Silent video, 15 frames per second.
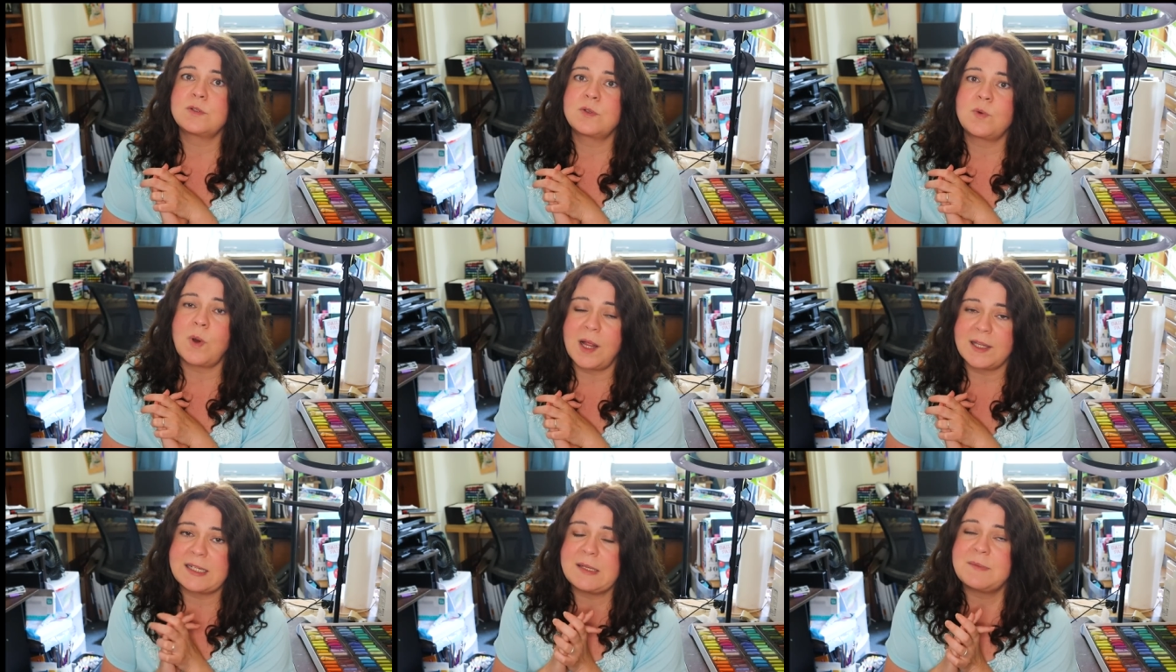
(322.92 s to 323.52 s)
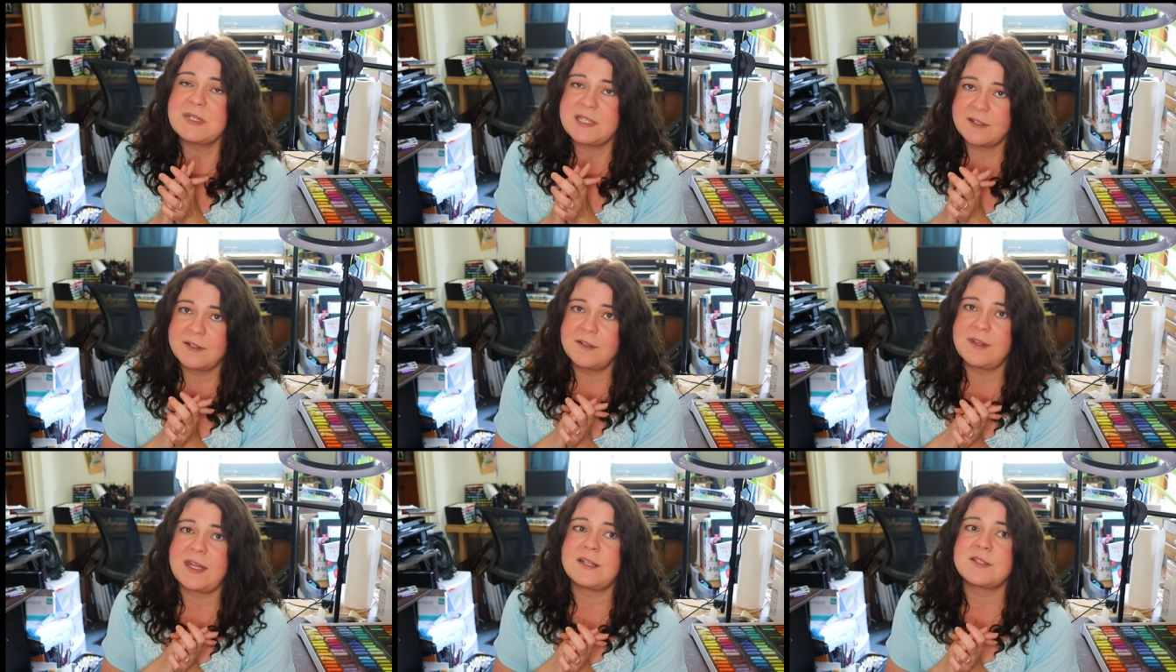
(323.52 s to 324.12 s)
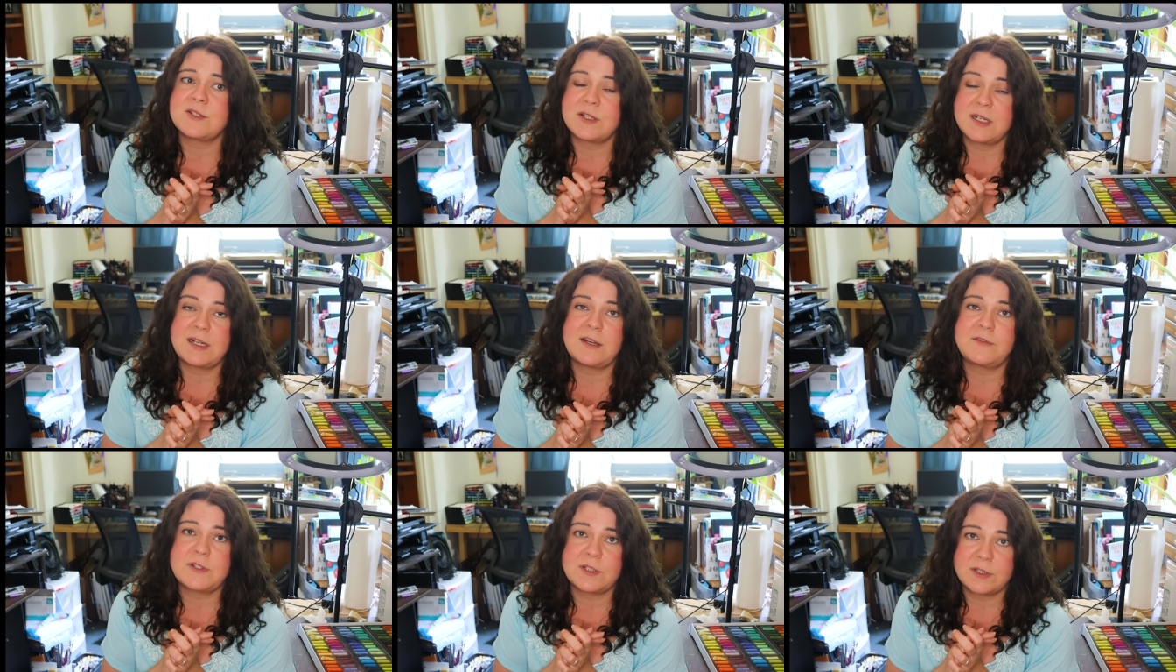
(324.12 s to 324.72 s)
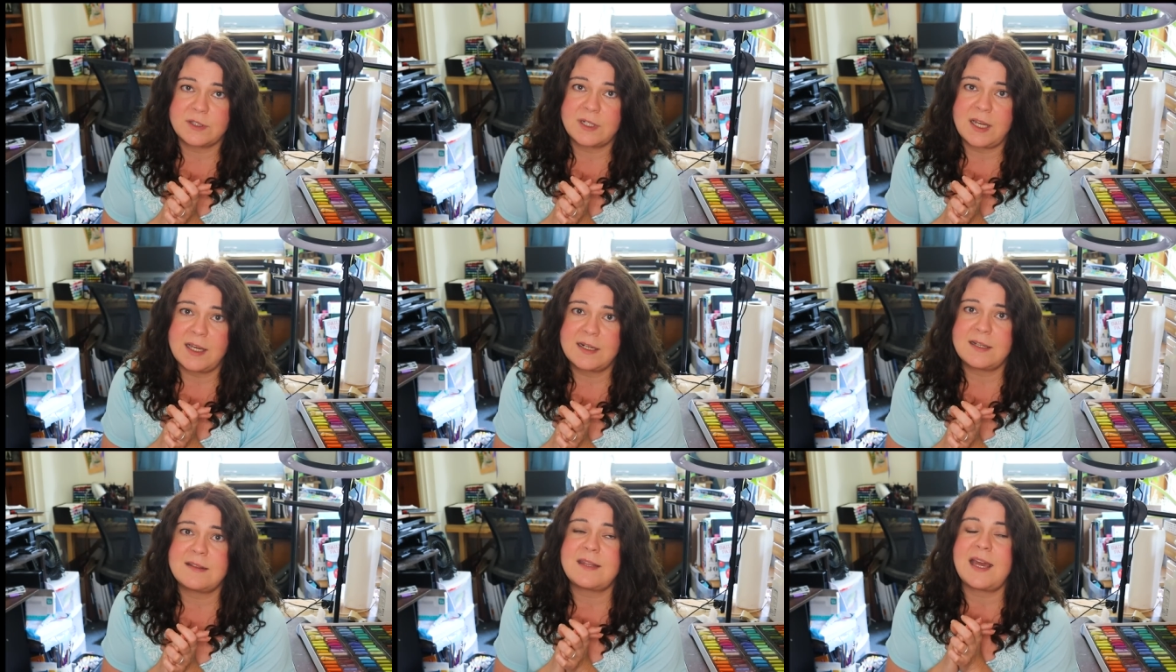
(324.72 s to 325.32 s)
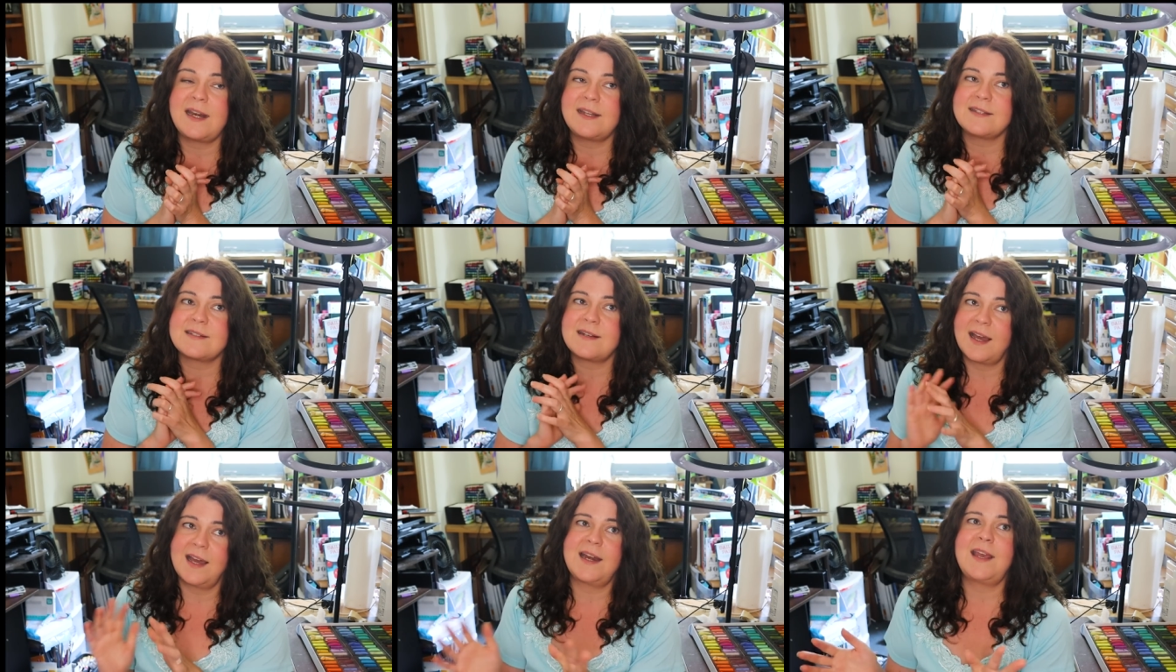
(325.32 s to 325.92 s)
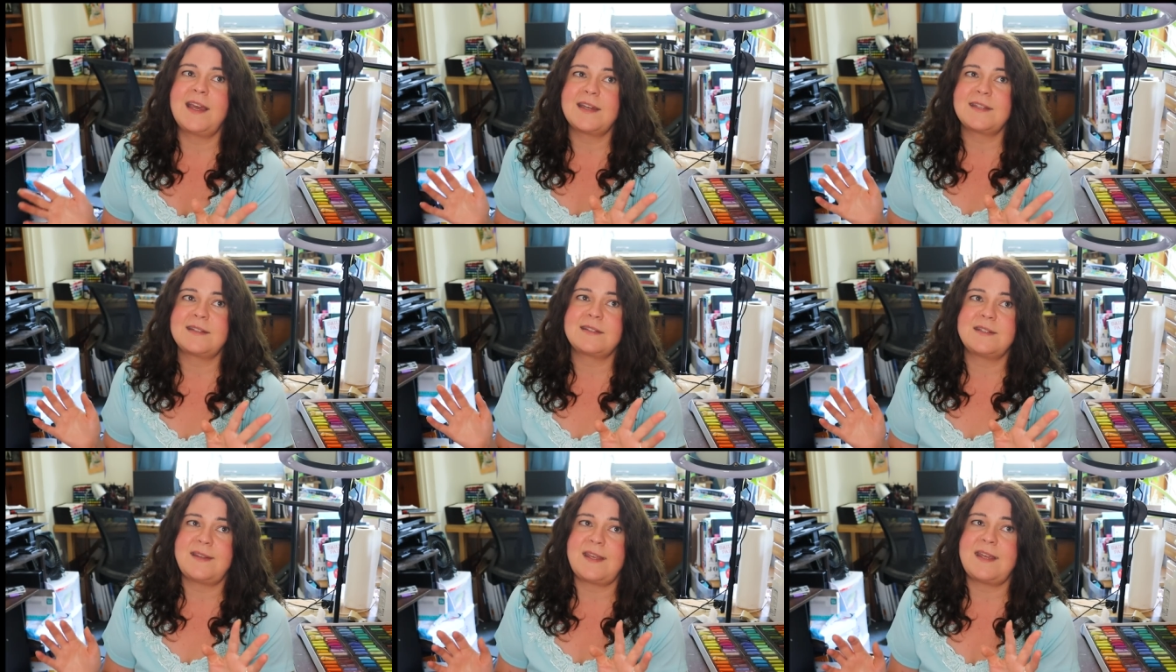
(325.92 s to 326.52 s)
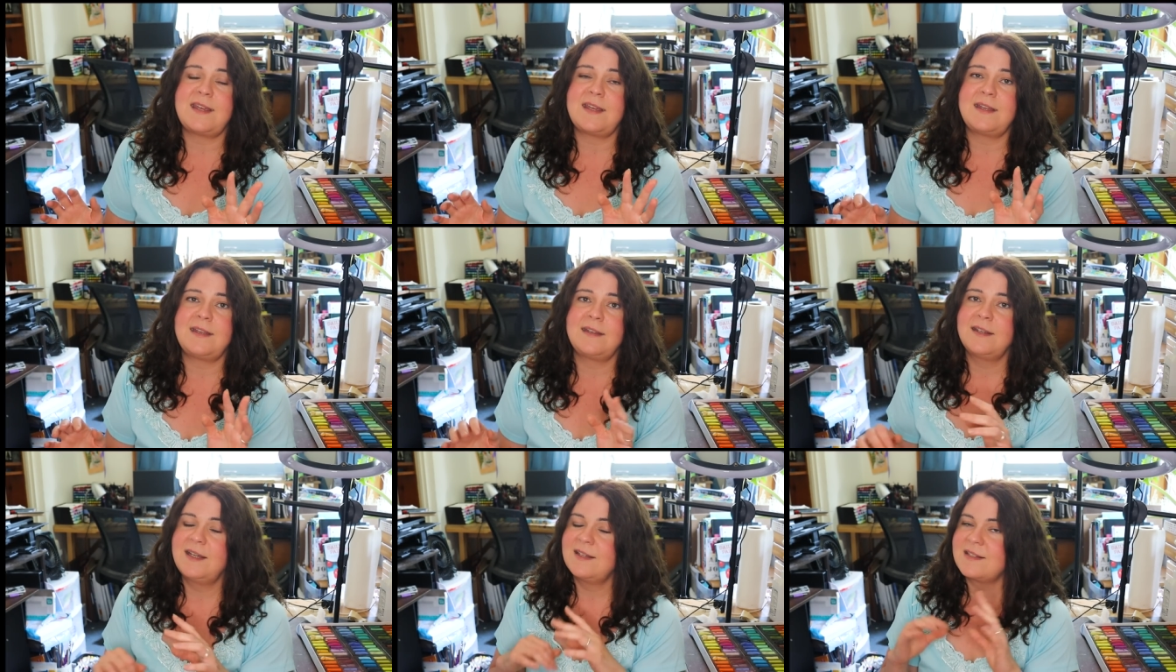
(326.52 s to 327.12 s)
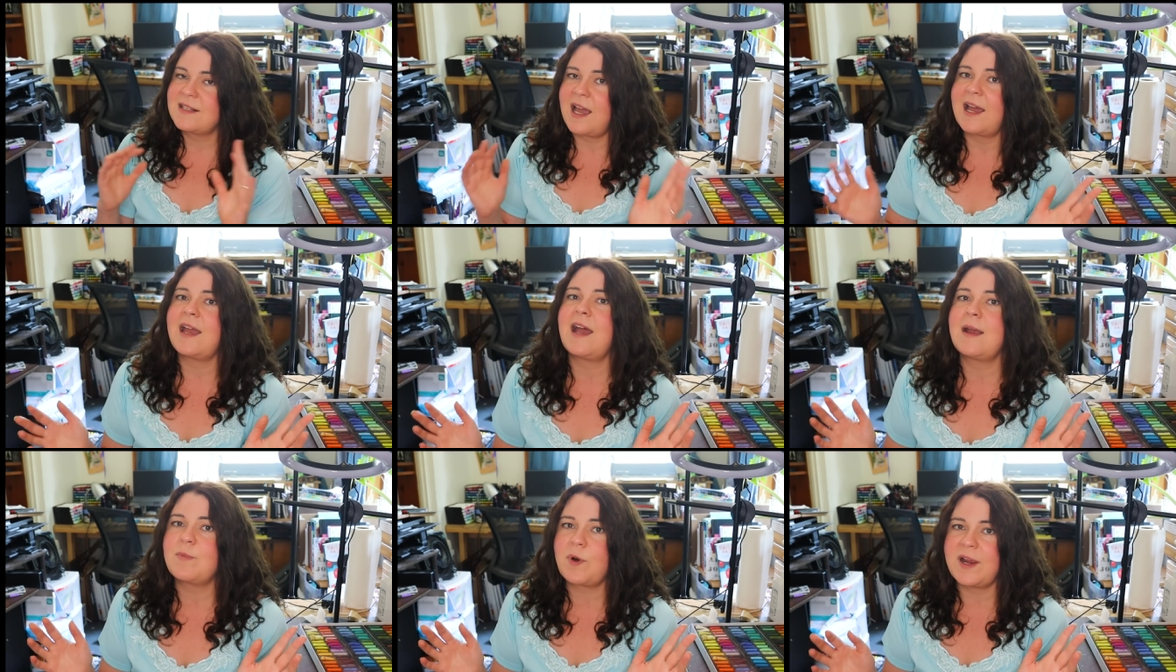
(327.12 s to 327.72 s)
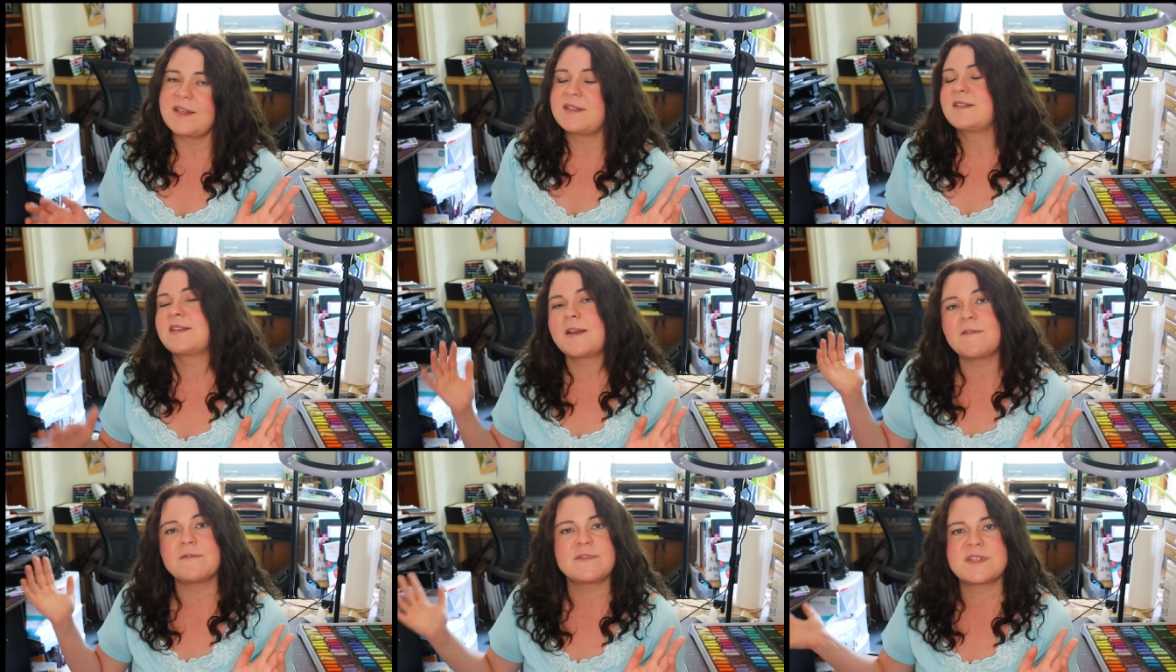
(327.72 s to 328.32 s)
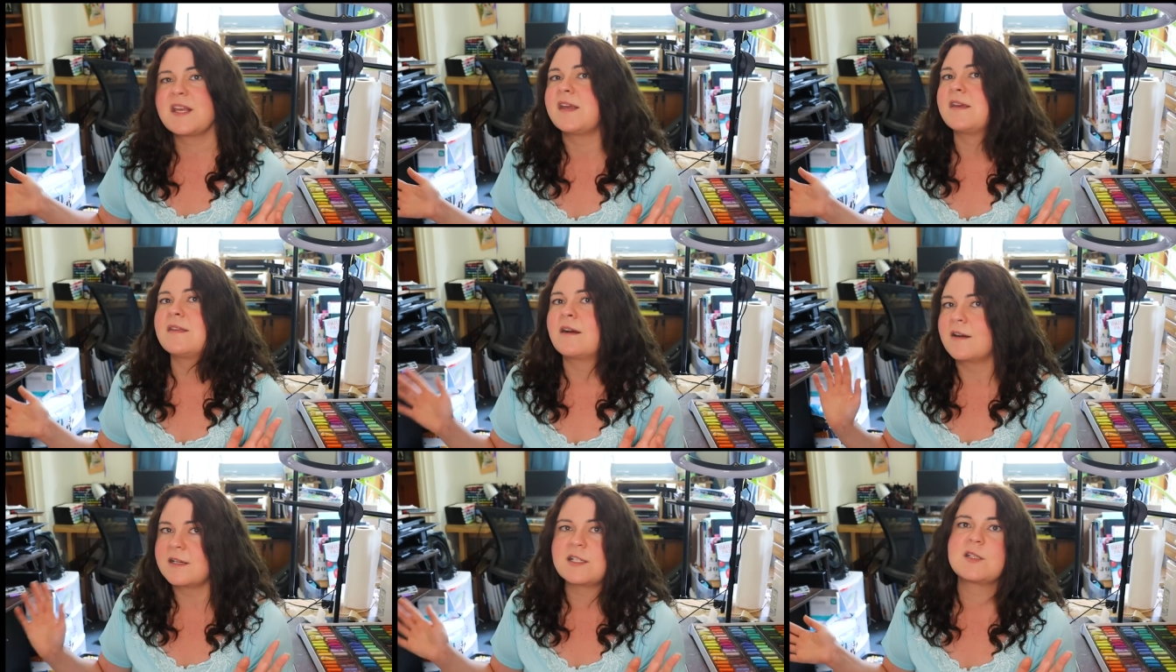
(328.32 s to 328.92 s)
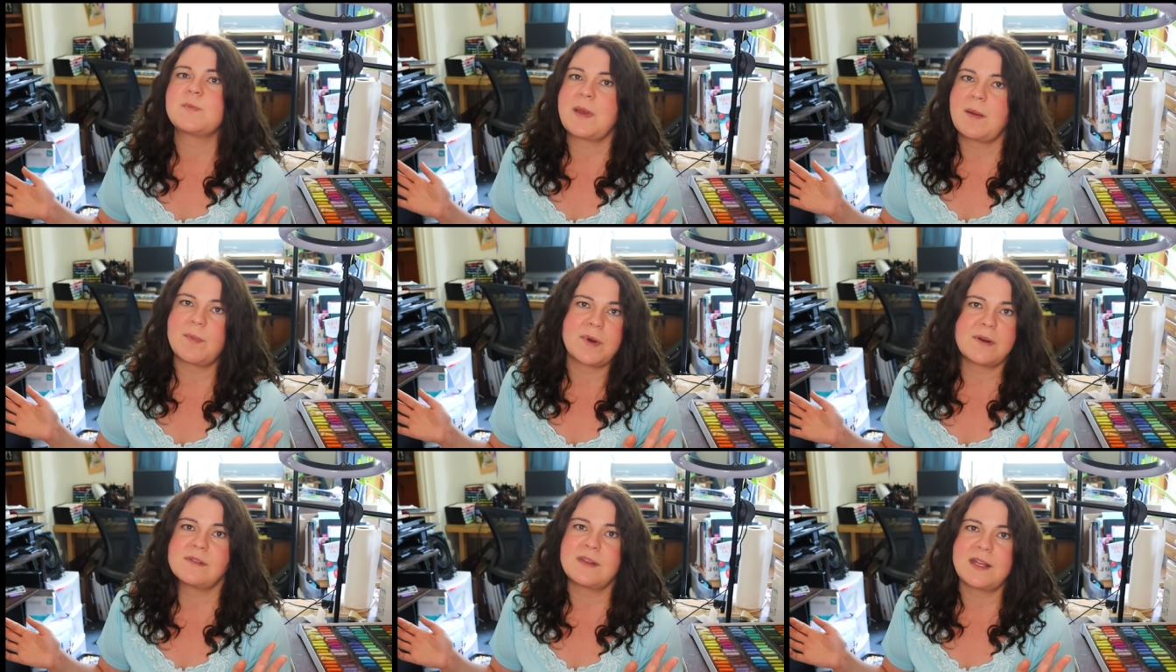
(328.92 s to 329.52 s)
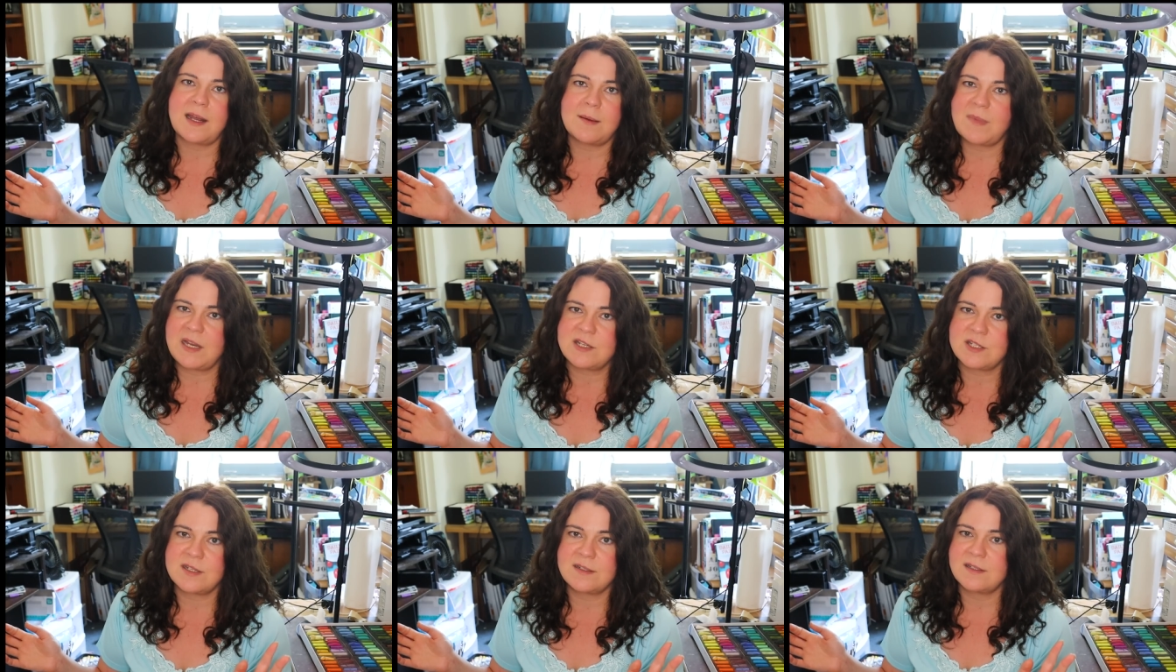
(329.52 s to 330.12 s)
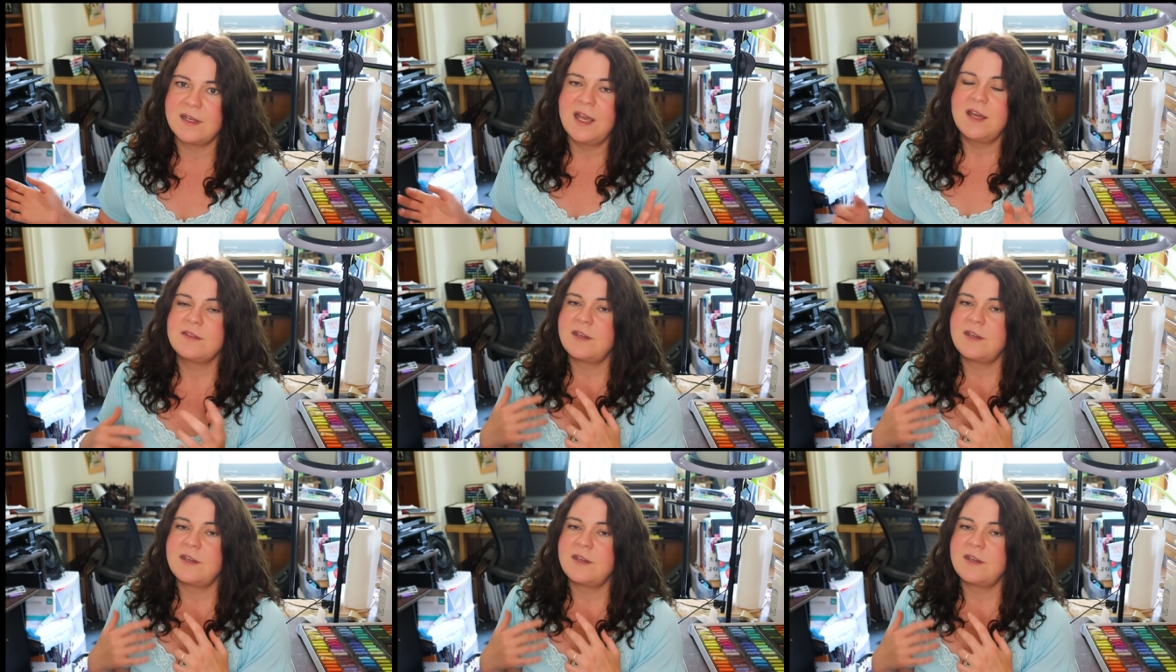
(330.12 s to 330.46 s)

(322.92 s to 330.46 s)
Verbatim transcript: quality material that is good enough to learn on that is not at the sky-high prices of, say, the Arches paper that I mentioned.